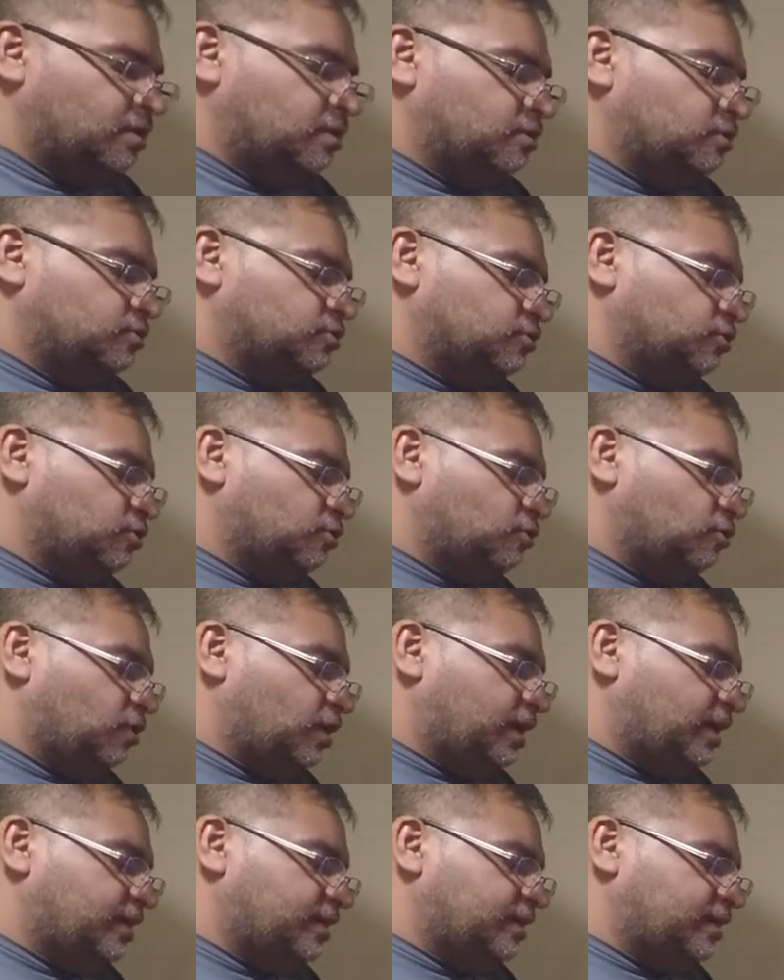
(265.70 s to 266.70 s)
So
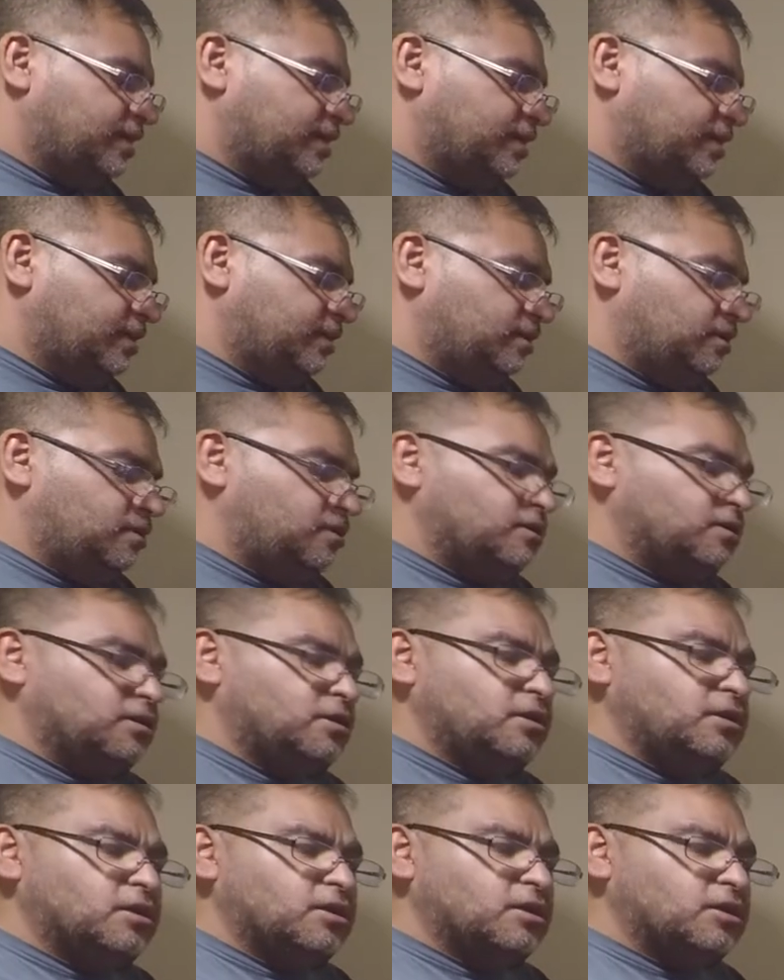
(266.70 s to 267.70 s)
I get
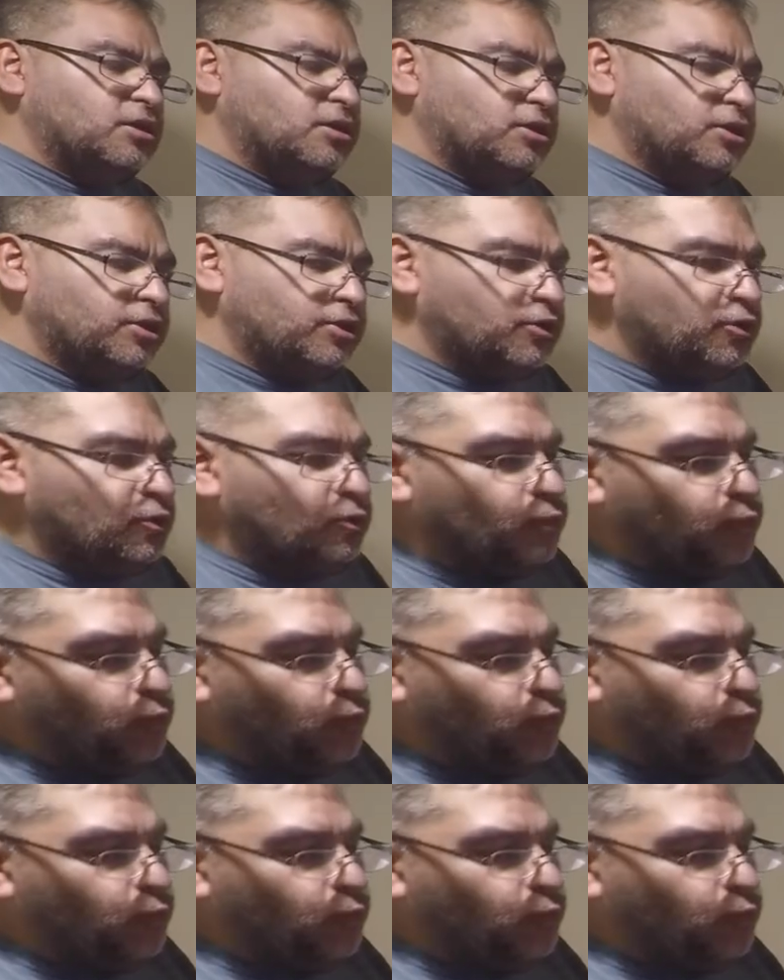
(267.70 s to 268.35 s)
little